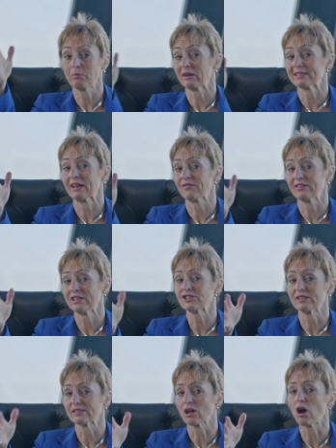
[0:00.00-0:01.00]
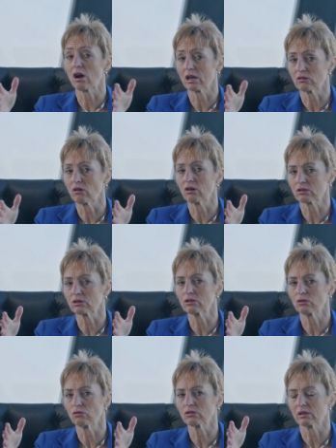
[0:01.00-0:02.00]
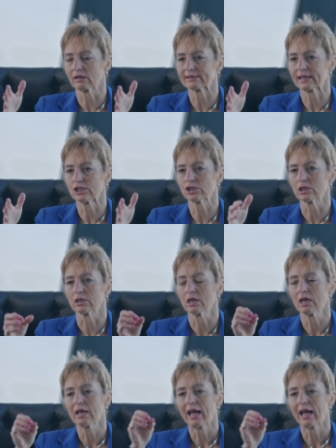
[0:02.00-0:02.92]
by definition, it's a hierarchical organisation.